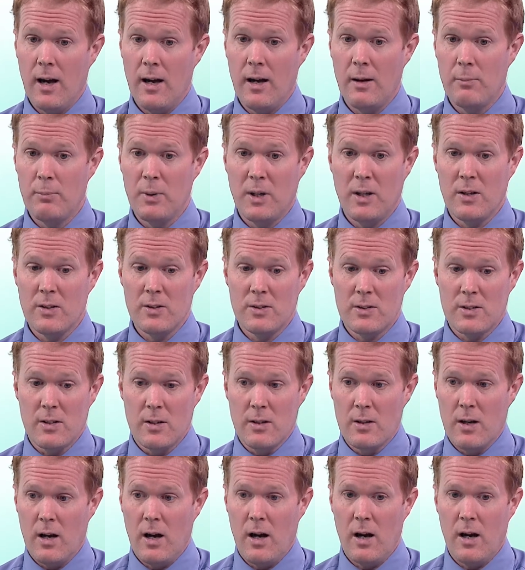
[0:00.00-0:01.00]
because
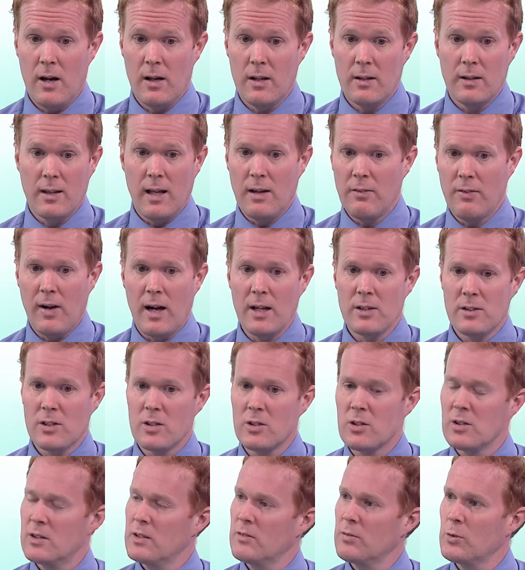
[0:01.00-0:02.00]
they've had
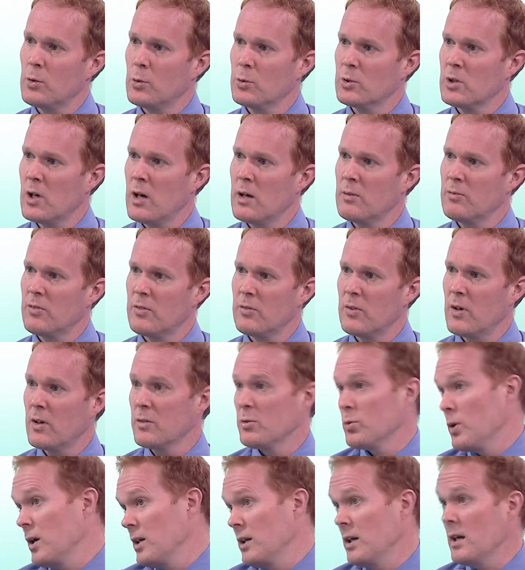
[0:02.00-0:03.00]
such a difficult time for 5
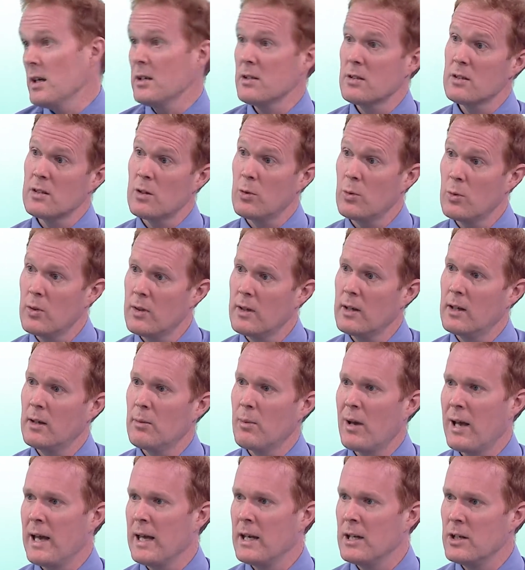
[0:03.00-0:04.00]
to 8 years, and so we're thinking
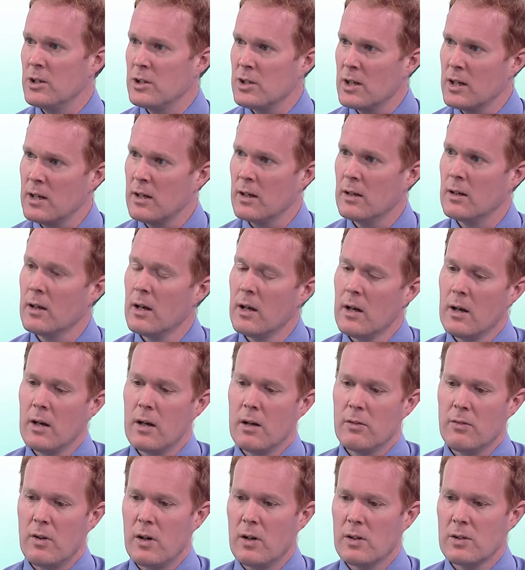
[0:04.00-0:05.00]
about energy and
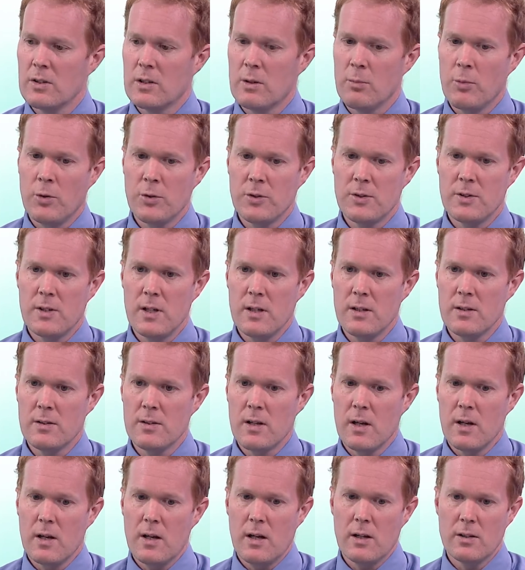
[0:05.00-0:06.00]
various commodities.
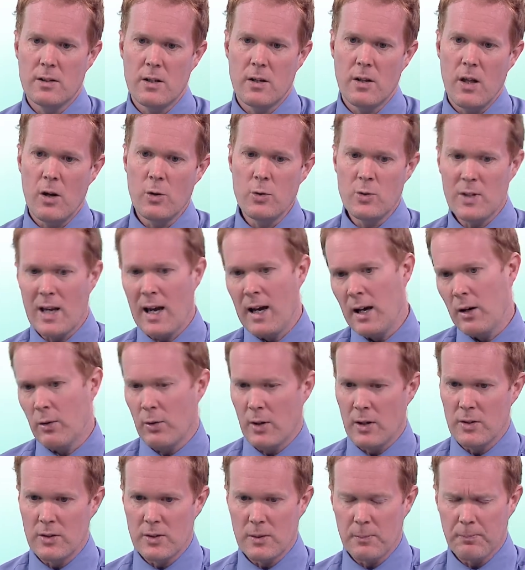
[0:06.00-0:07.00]
And so those
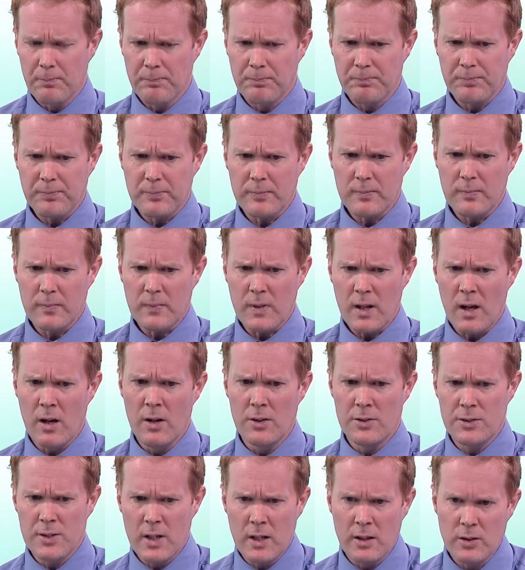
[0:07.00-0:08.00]
areas are
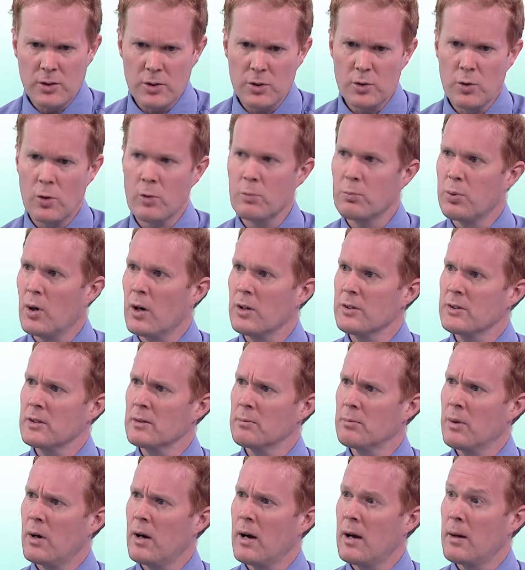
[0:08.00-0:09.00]
seeing strong pricing
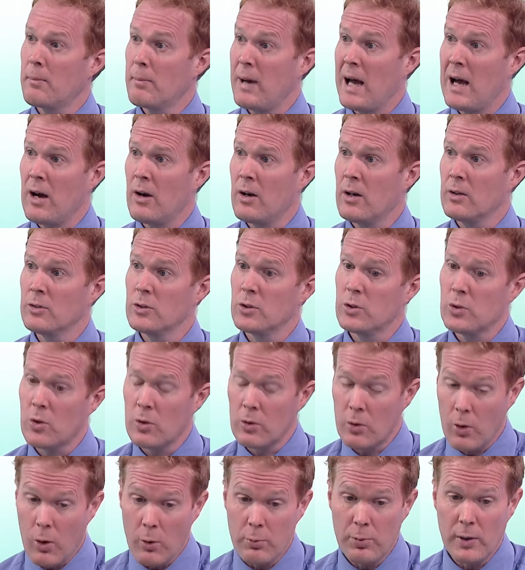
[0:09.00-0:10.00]
power and
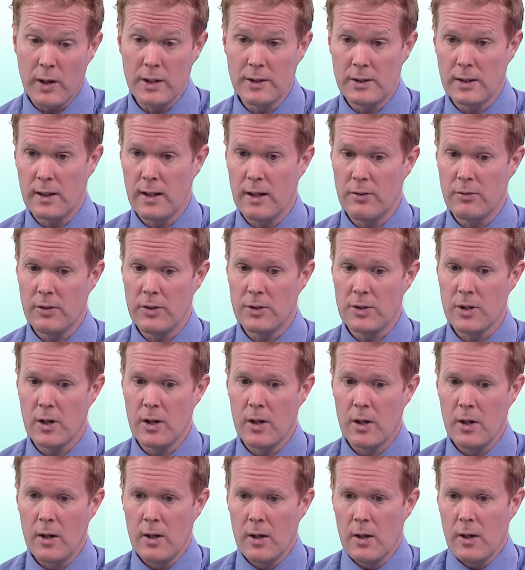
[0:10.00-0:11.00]
strong operating leverage.
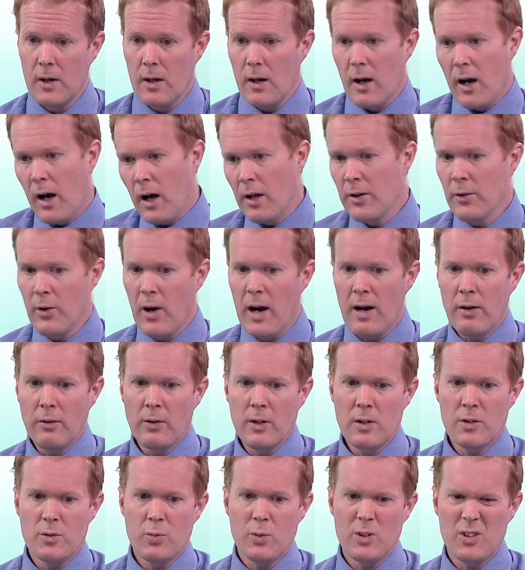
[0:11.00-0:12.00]
Other
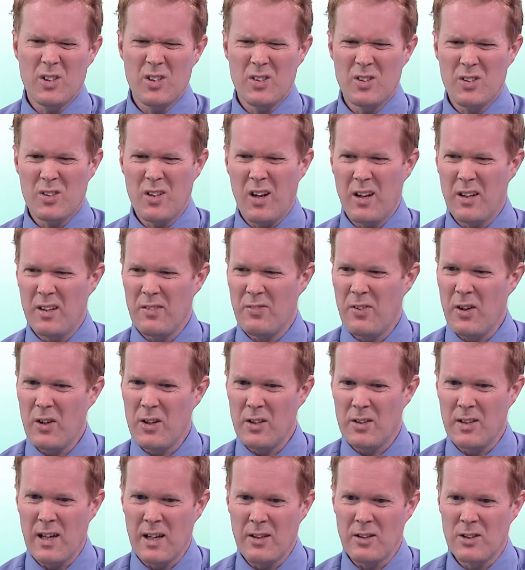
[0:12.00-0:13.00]
areas which are slightly further
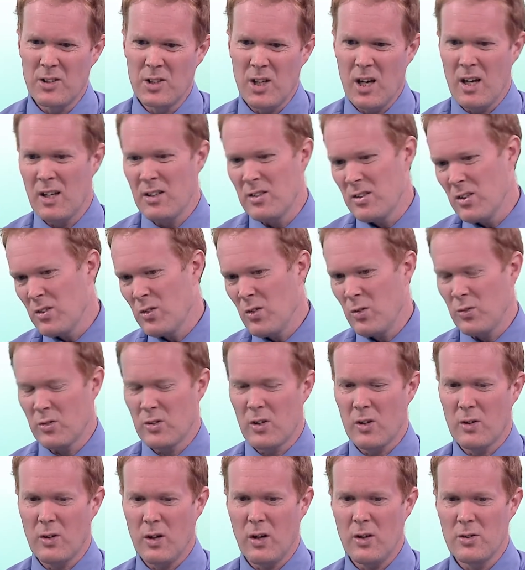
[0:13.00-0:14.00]
down the chain, so not
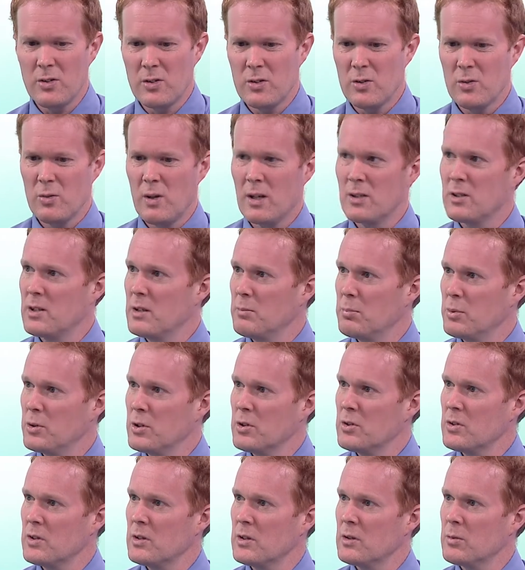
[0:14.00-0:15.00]
so close to actually
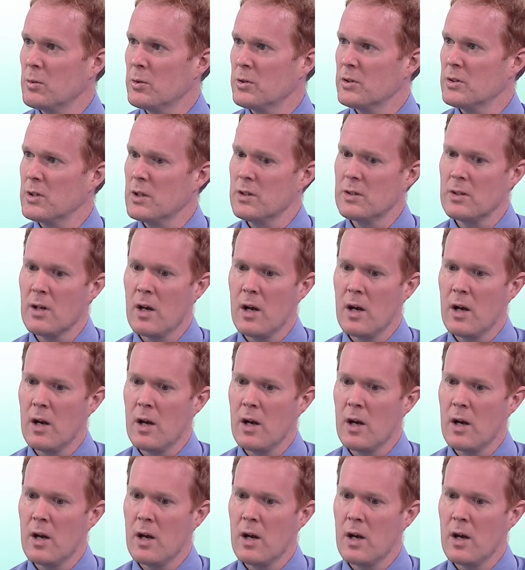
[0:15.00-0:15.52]
producing the commodities,